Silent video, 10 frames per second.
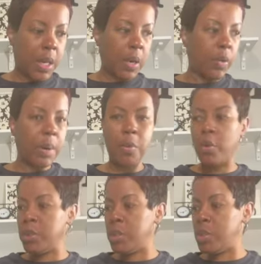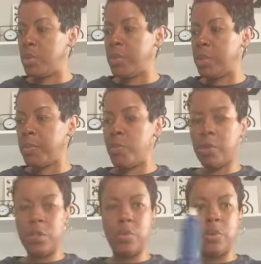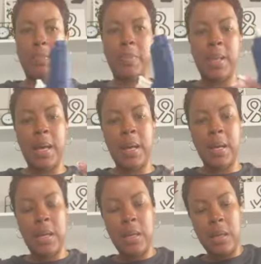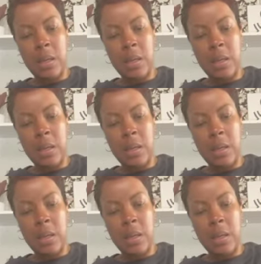and what I'm going to do is I'm going to apply